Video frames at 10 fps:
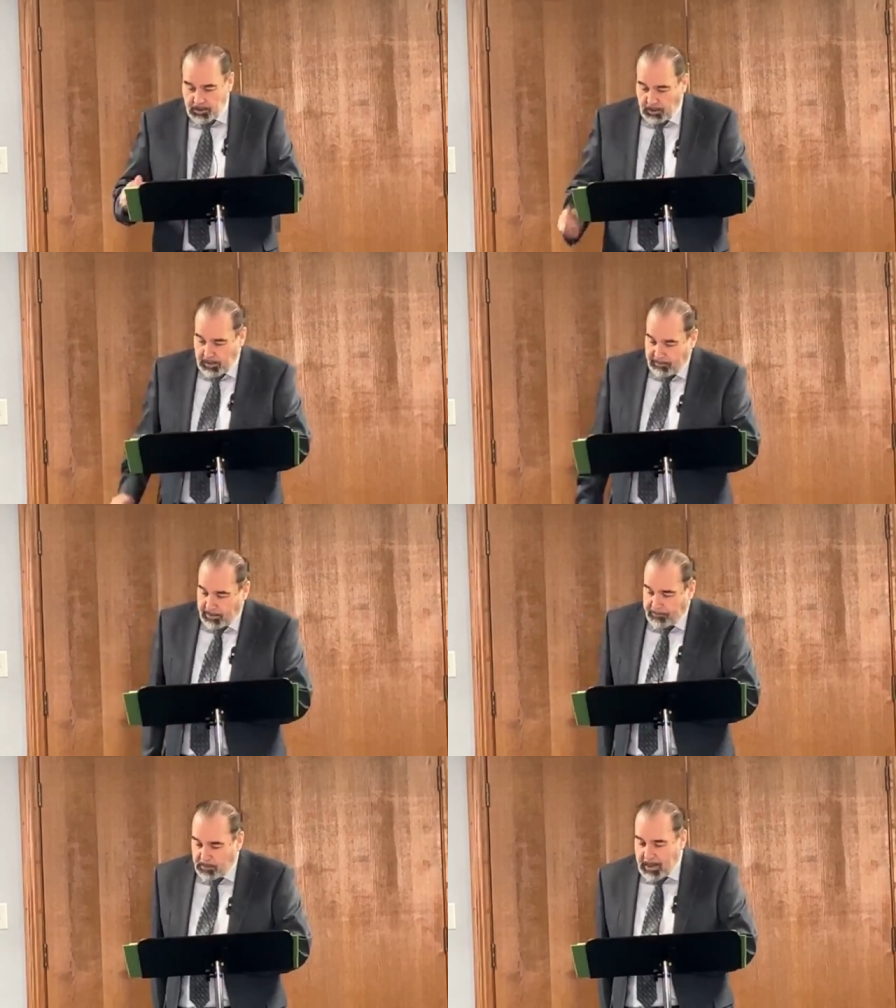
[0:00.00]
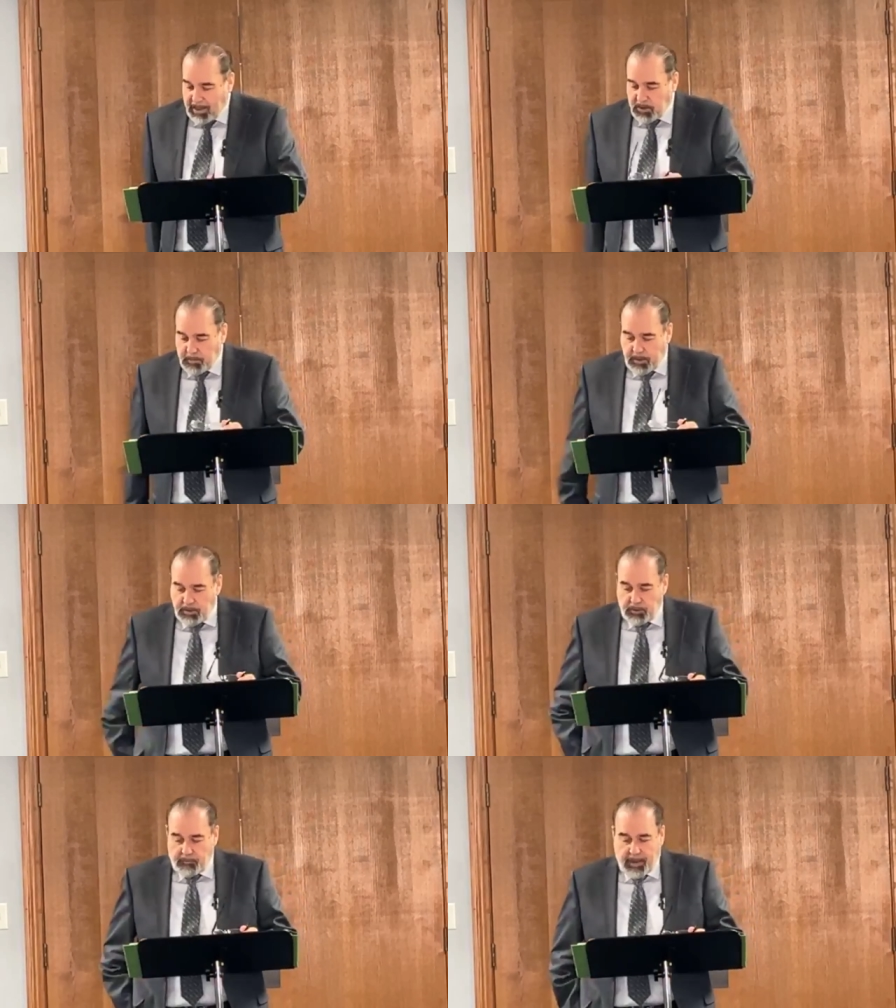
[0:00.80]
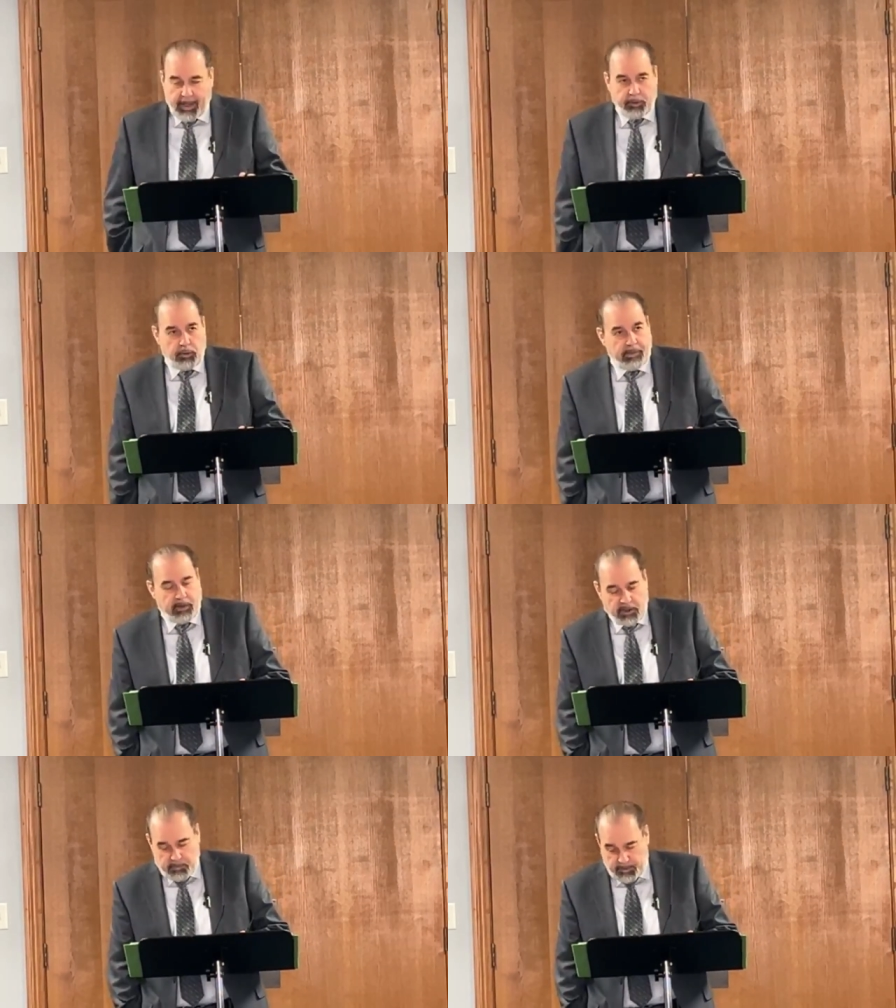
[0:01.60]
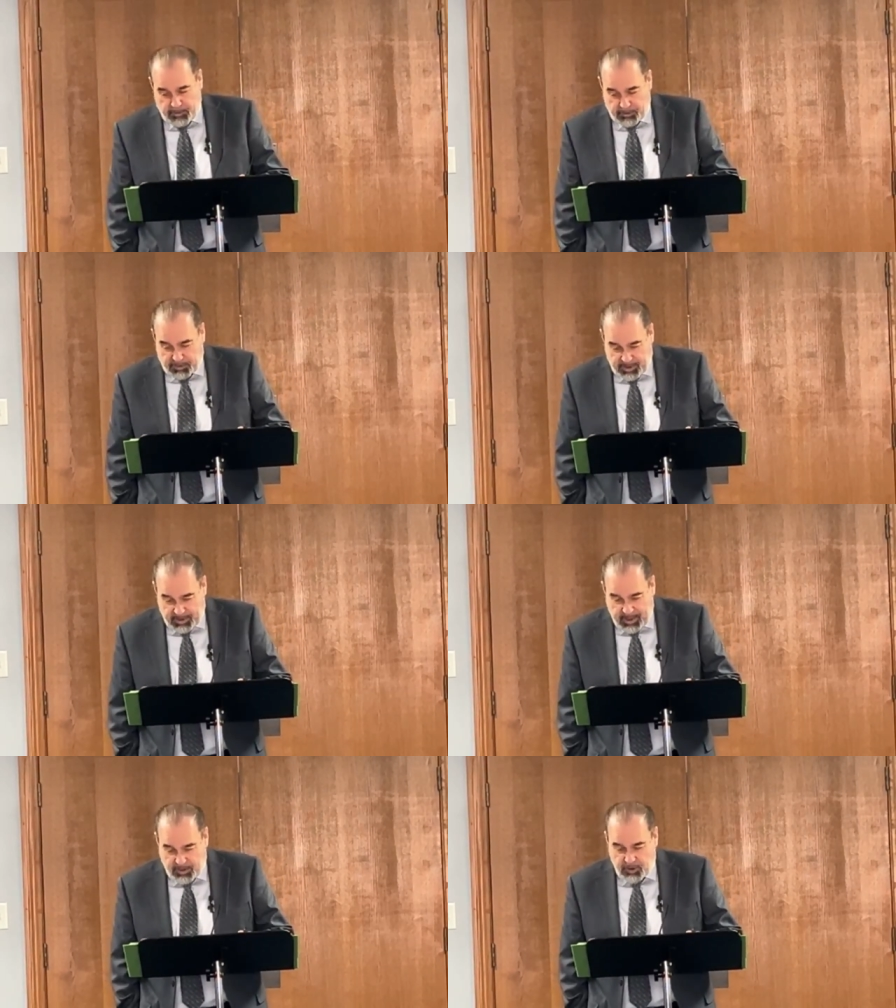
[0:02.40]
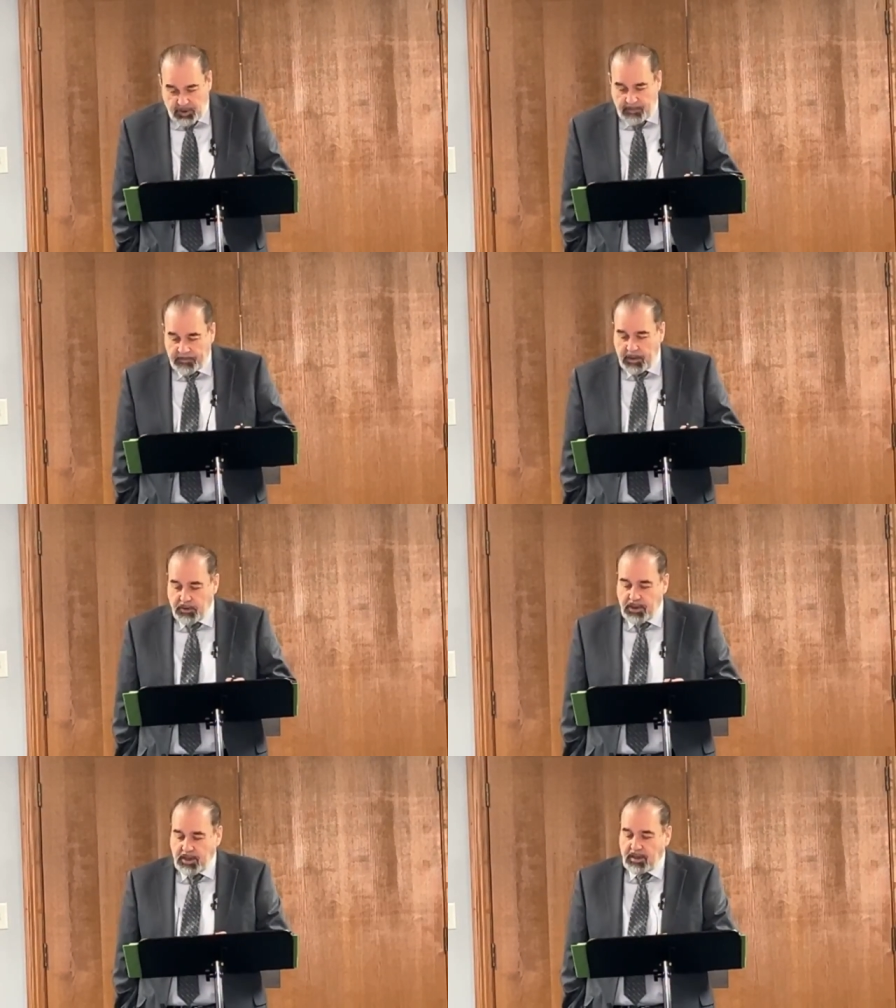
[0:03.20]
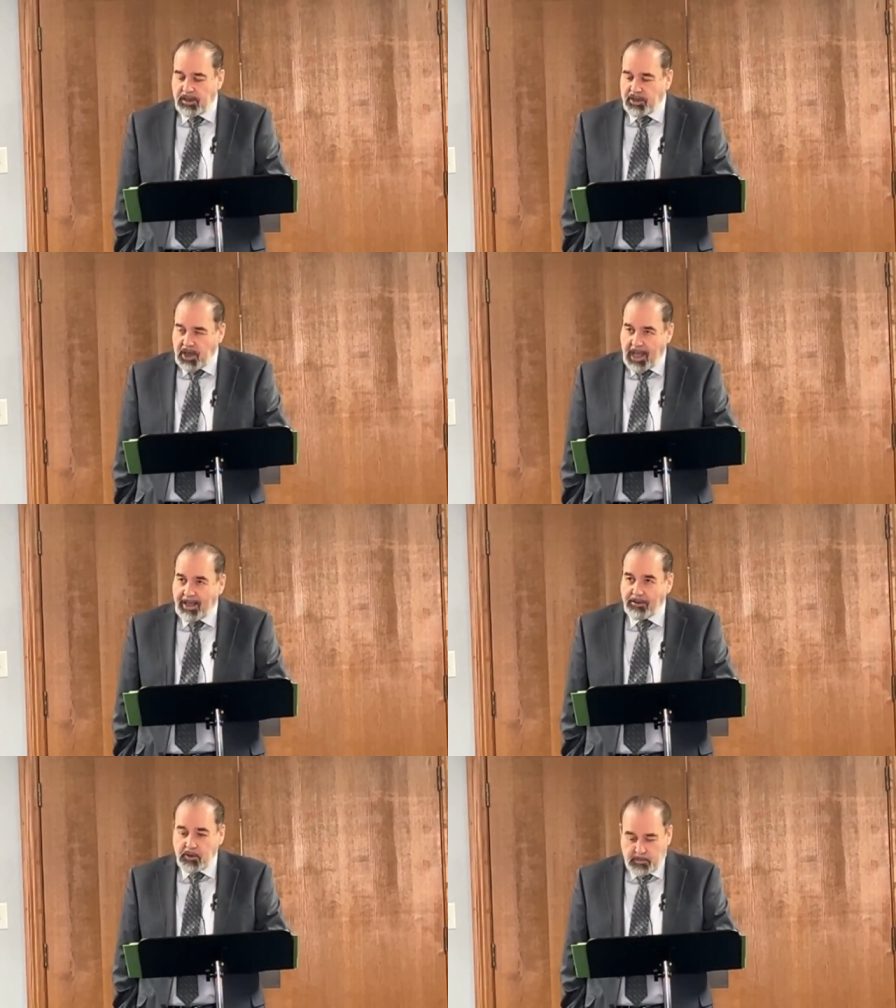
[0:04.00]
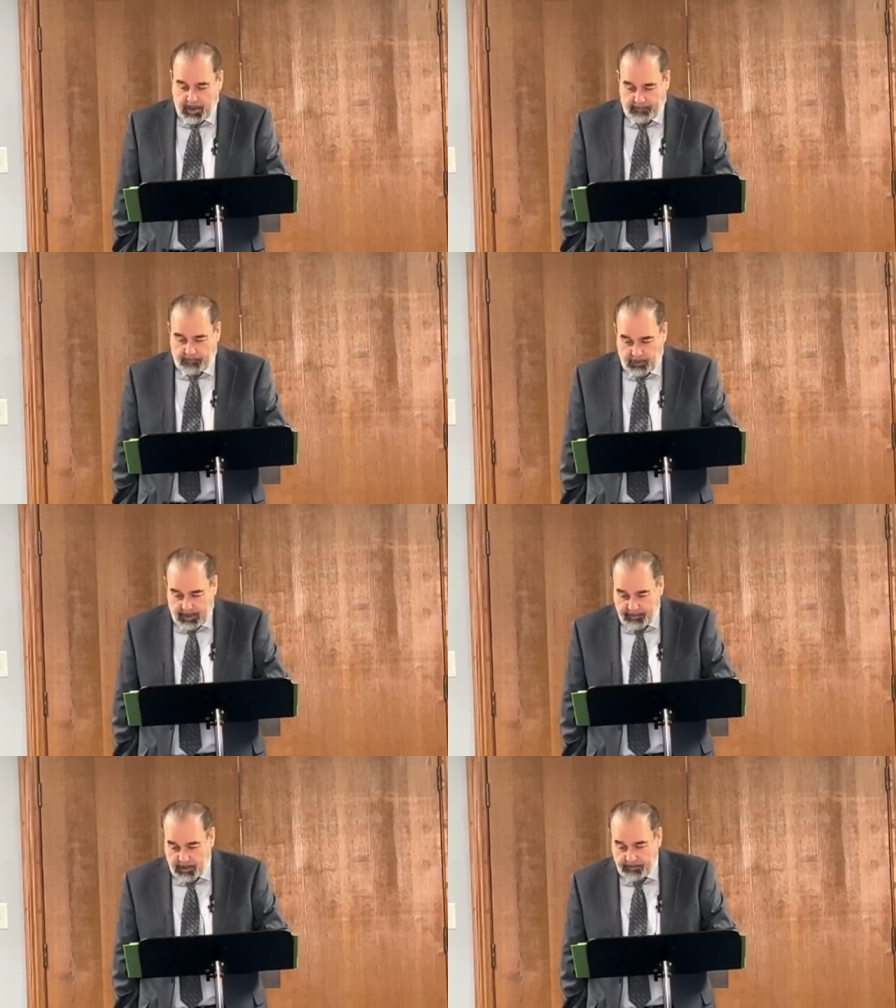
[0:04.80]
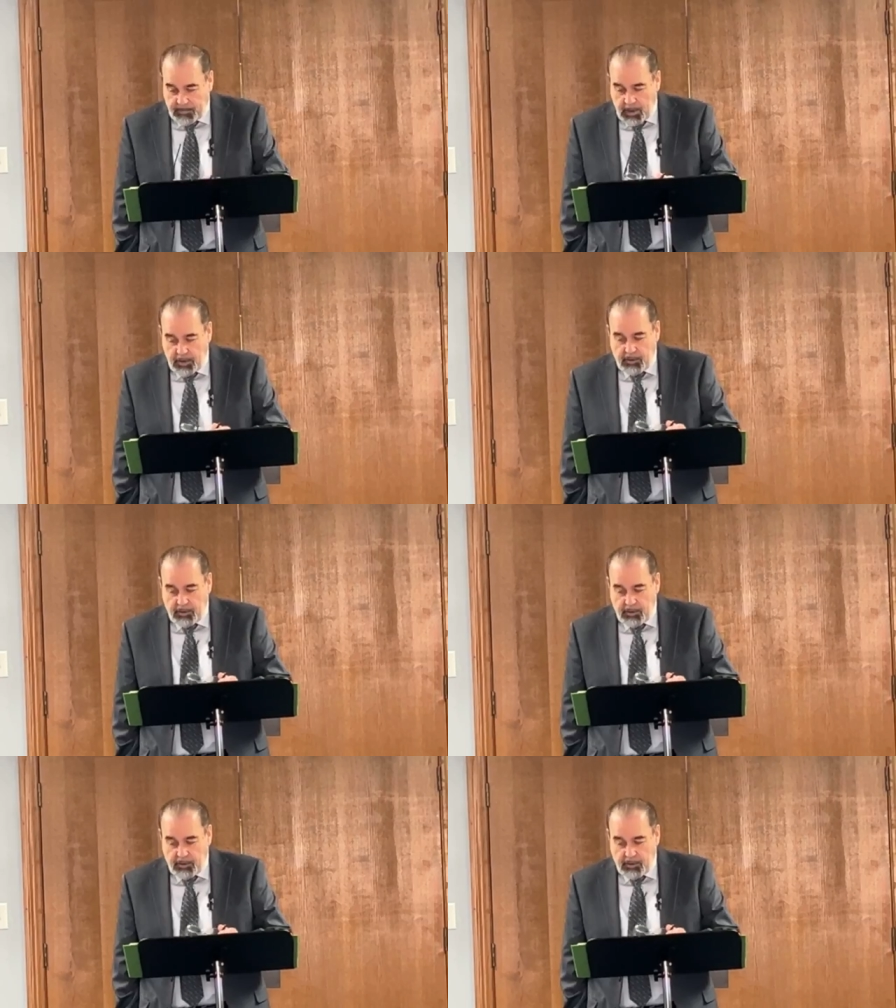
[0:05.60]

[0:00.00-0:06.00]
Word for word: So even if you're not a spiritual father or even a spiritual teenager, you're still a child who's been forgiven.